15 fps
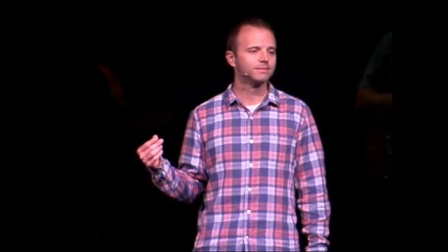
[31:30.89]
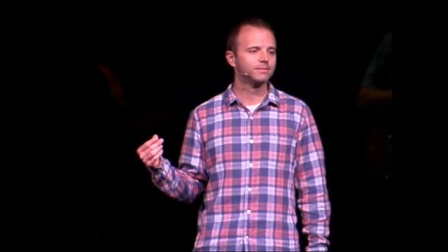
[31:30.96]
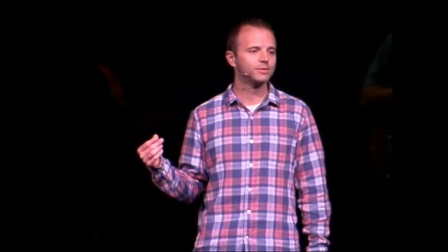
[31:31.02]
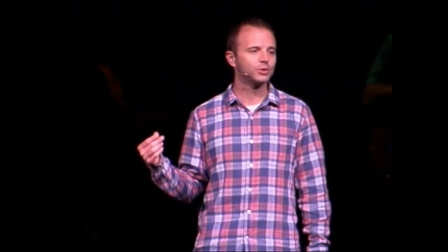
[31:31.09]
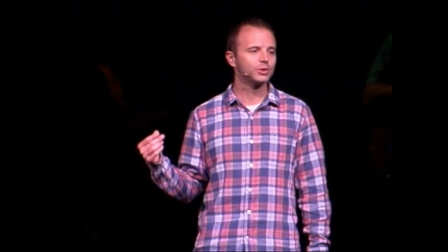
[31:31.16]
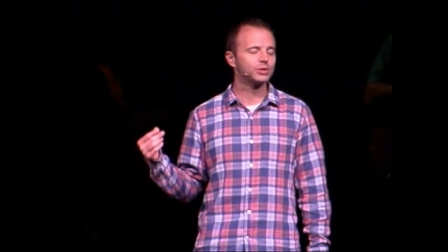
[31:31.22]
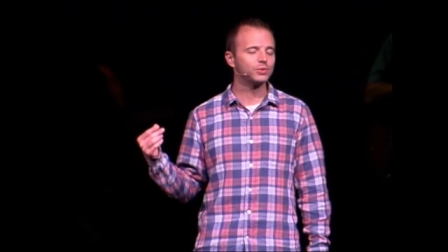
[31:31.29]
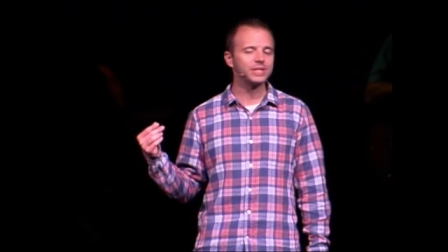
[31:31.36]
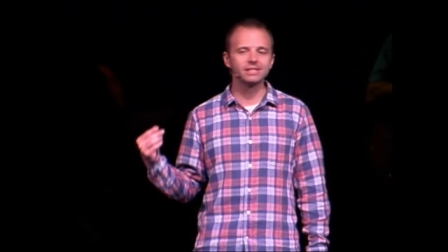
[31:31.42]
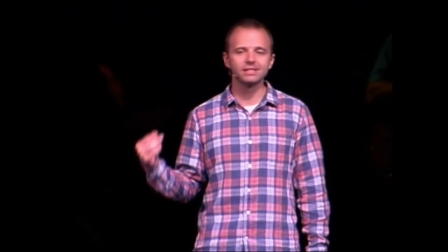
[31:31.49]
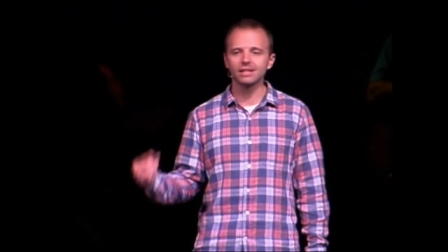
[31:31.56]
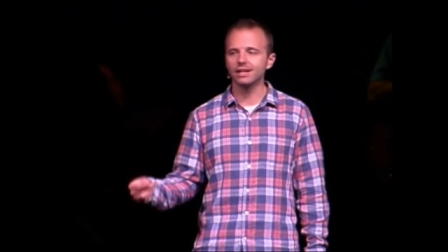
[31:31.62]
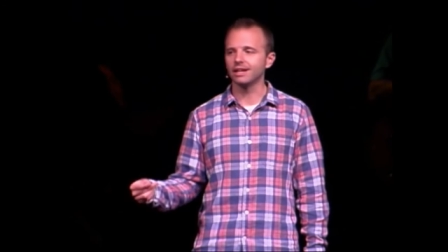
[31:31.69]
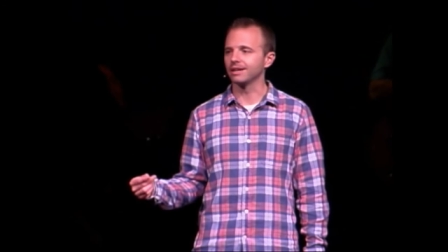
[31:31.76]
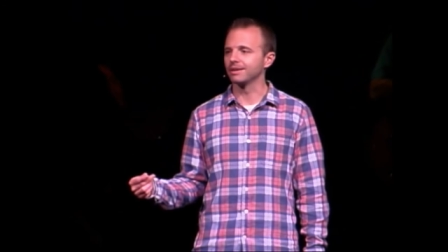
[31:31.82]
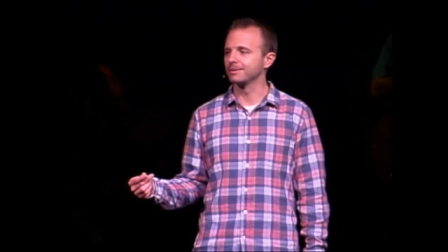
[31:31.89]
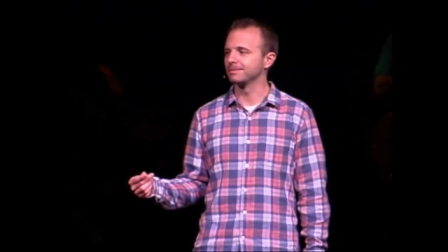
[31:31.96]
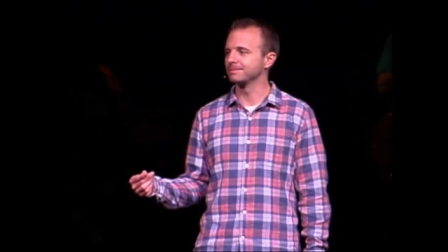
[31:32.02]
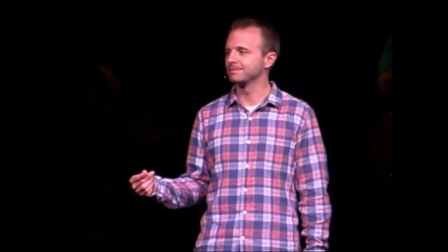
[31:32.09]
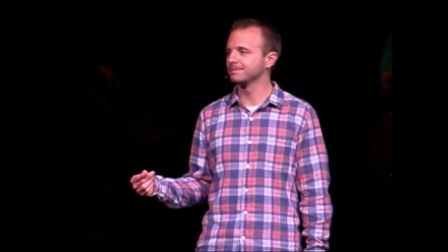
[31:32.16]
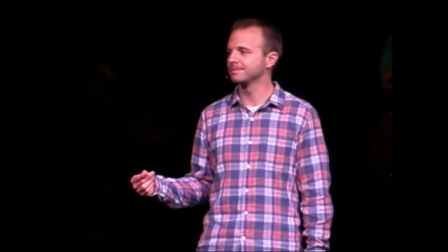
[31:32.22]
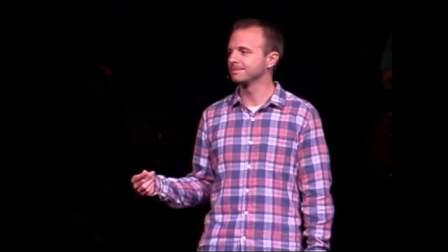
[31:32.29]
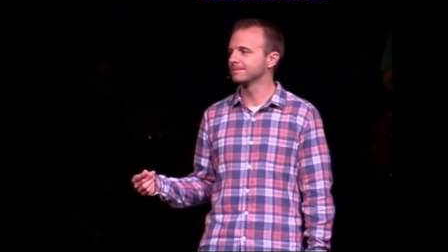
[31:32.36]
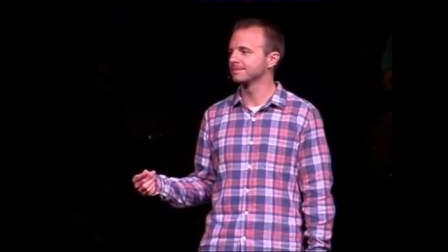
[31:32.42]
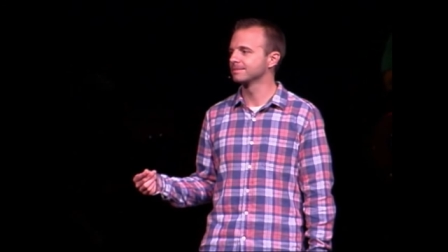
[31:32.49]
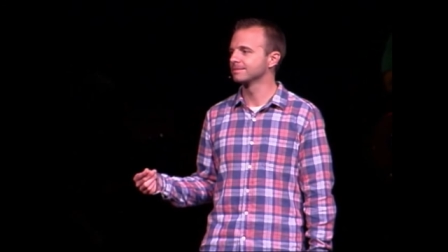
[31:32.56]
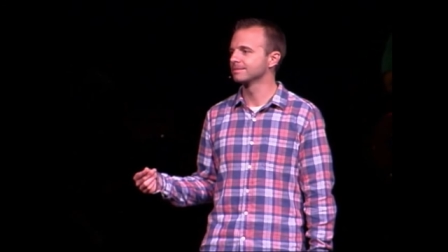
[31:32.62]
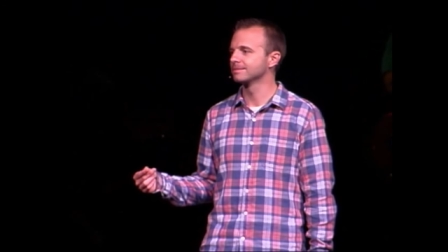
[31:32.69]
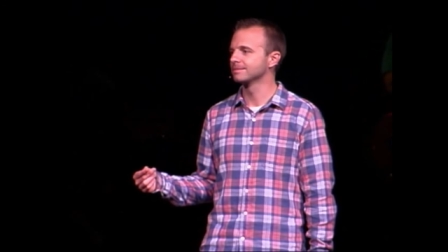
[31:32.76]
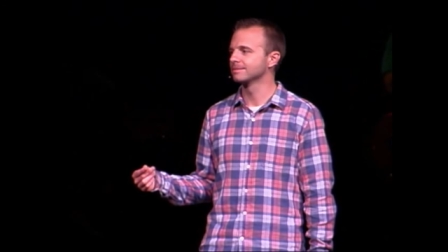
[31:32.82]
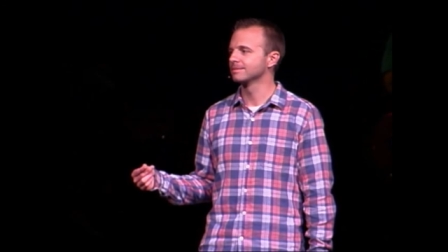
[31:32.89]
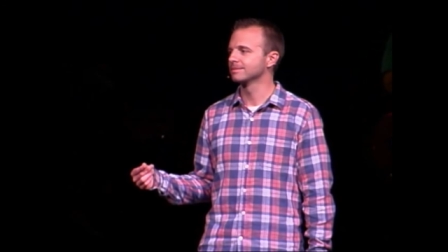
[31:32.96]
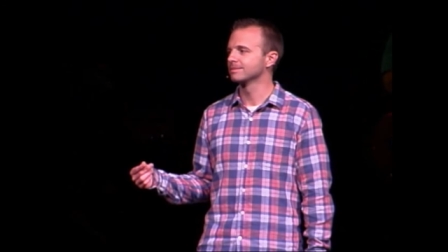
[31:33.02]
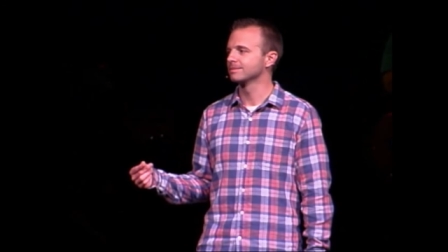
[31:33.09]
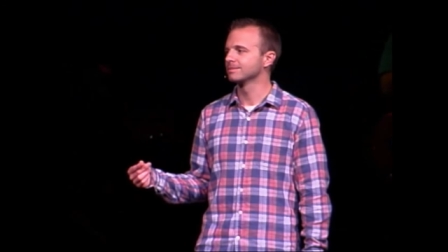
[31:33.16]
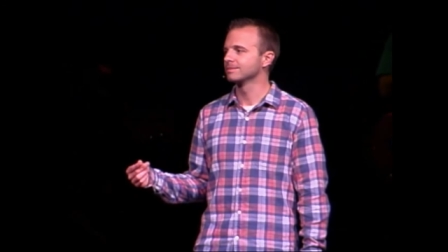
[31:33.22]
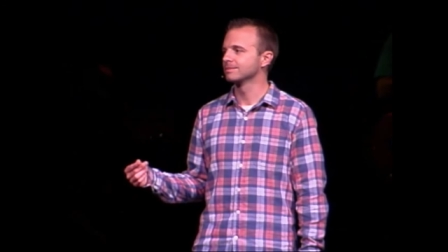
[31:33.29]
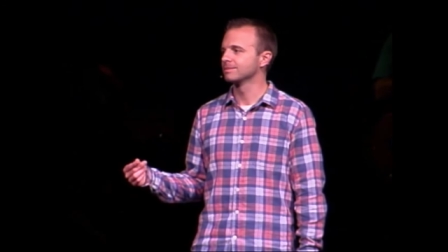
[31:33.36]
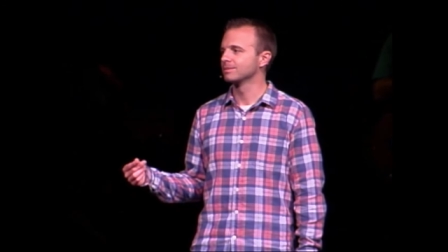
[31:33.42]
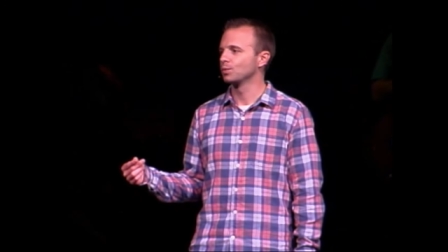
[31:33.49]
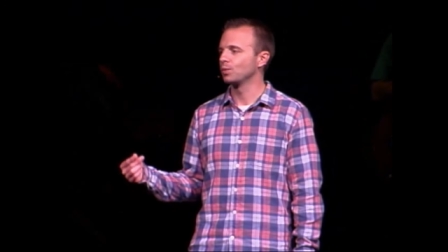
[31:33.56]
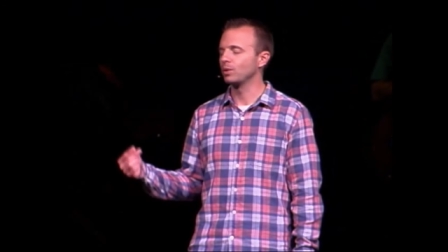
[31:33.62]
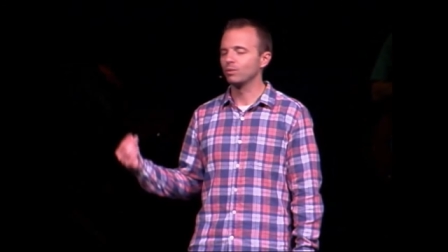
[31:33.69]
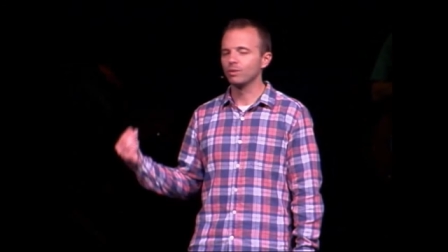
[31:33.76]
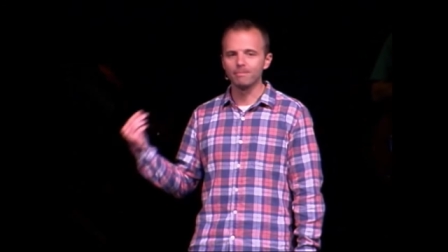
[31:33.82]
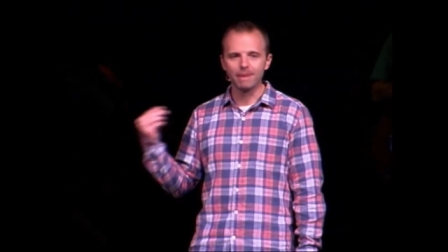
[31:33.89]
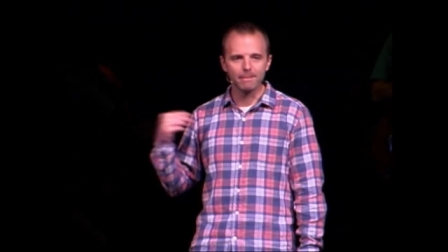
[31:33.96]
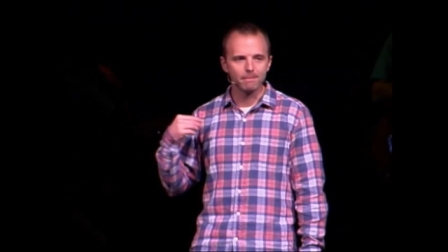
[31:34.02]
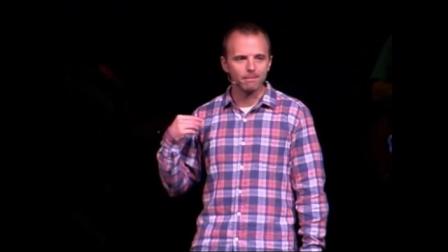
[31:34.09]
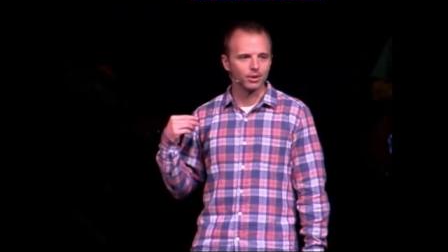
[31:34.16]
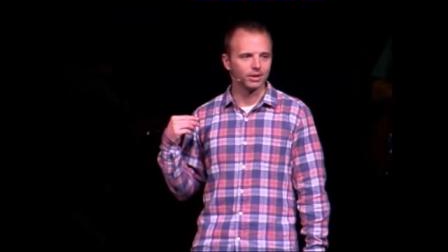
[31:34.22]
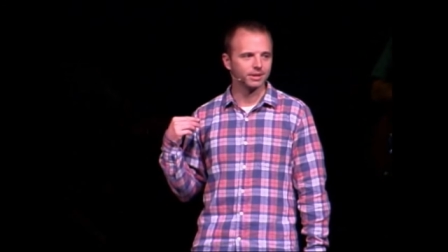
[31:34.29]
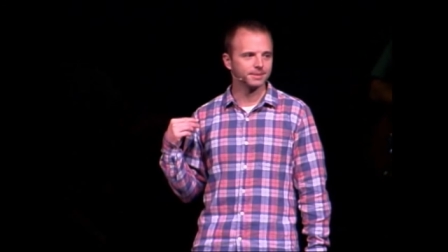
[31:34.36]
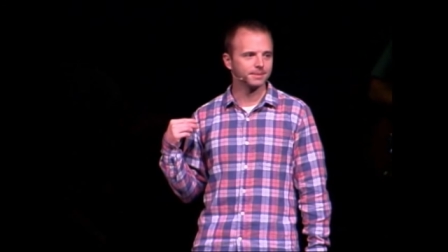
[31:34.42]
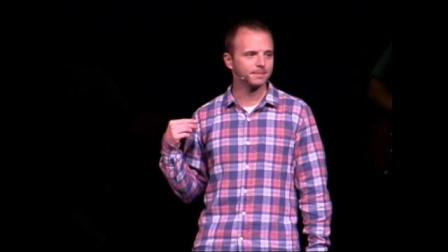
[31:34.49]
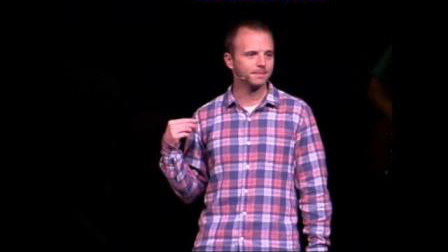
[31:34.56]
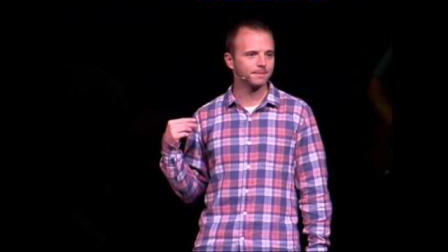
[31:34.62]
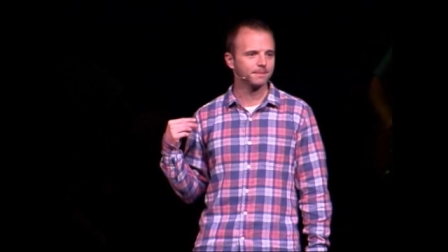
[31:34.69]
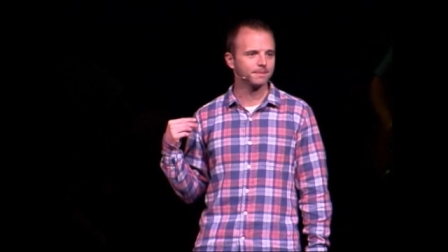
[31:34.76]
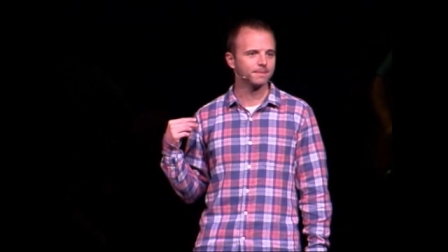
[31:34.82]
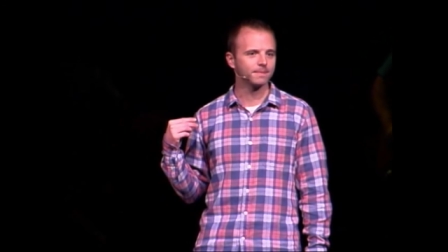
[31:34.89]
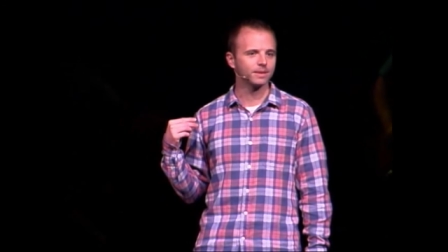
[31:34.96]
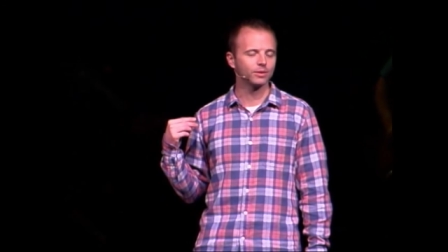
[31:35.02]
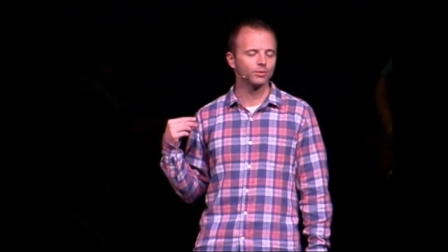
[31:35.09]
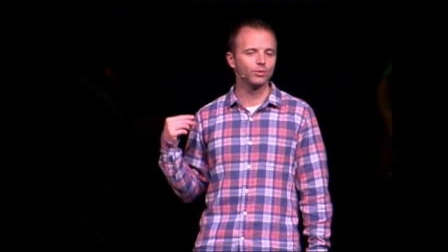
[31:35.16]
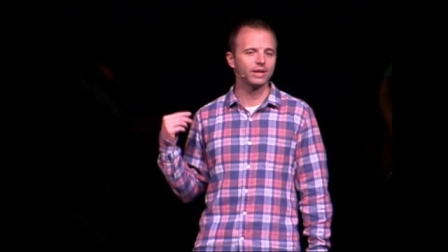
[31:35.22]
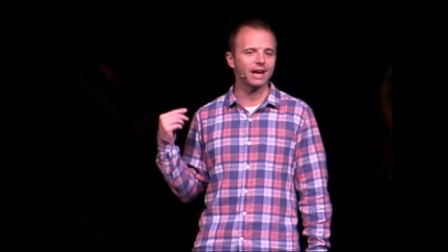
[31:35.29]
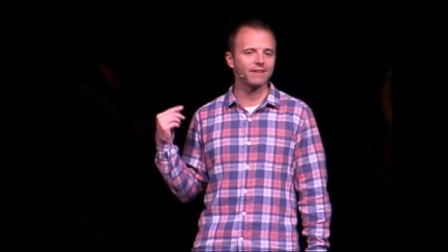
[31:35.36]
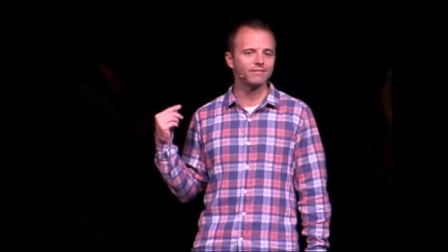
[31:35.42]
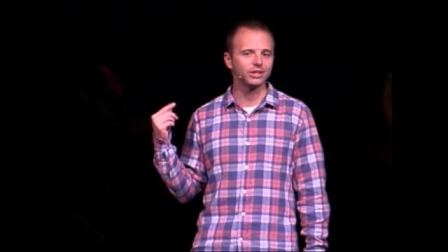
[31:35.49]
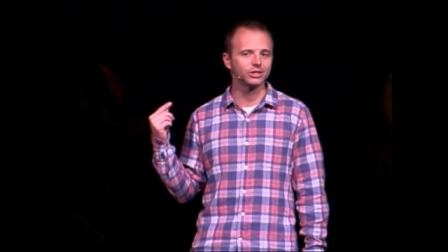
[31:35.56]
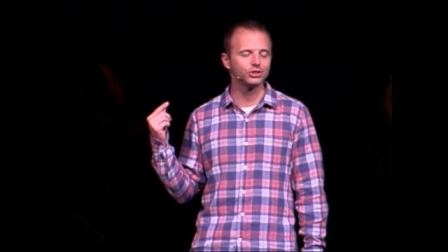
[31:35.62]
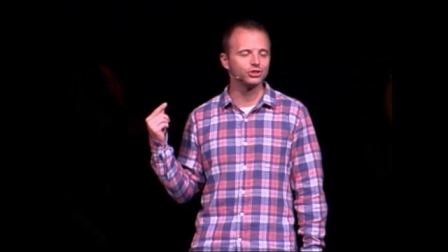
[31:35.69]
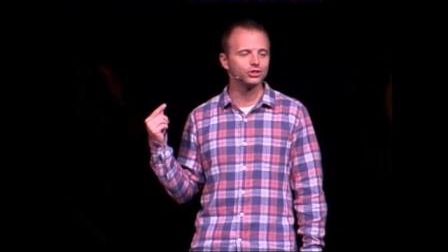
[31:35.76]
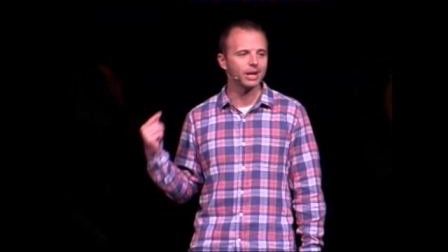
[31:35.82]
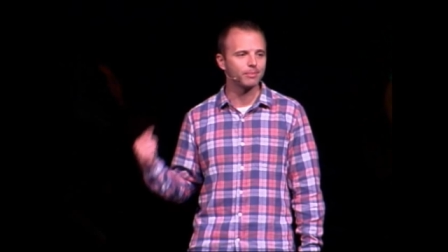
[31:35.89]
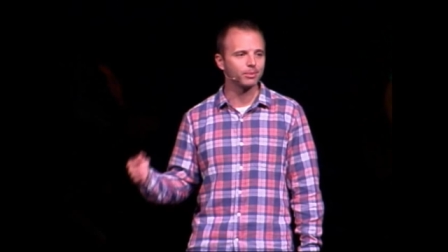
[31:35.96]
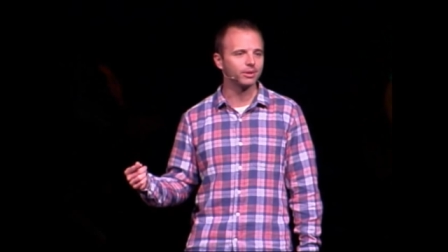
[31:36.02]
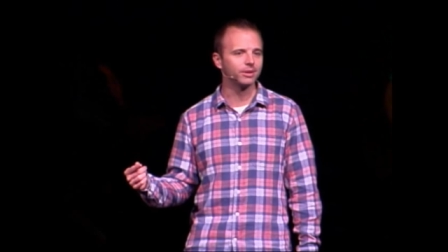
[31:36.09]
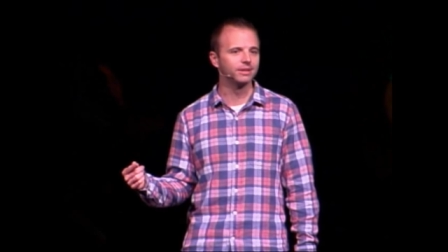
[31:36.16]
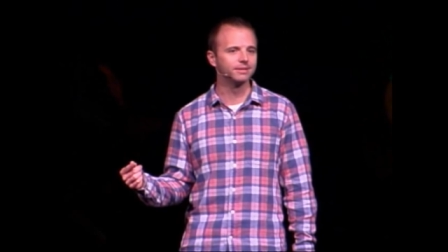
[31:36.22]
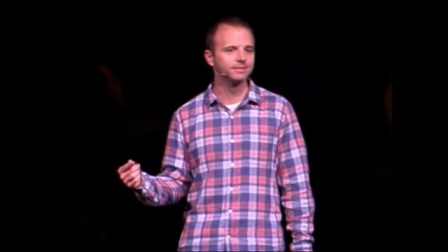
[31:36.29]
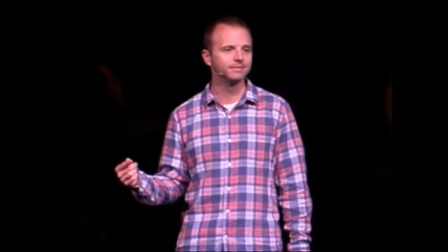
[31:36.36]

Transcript: So as we sing, we remember we have a good shepherd.